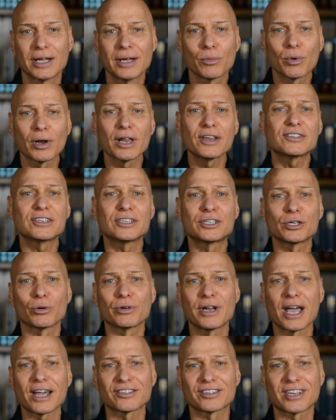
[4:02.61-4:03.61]
Well, listen, until
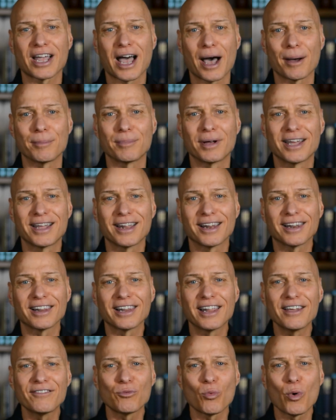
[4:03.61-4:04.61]
next time,
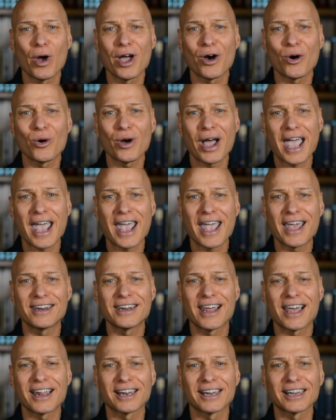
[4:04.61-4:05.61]
live well
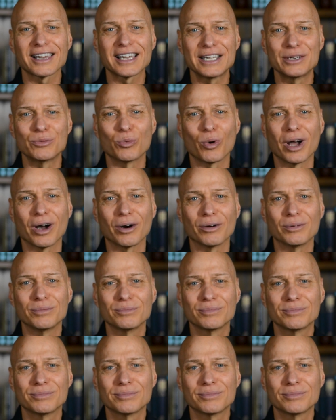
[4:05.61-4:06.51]
and lead well.